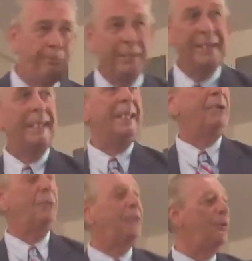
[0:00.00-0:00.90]

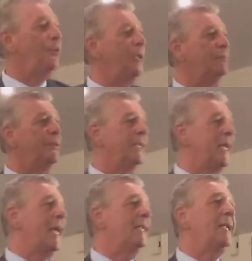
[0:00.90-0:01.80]
beating with a whip with a
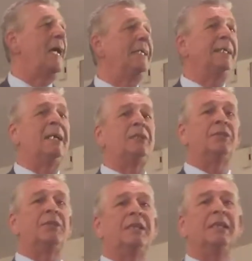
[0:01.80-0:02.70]
cat of nine tails.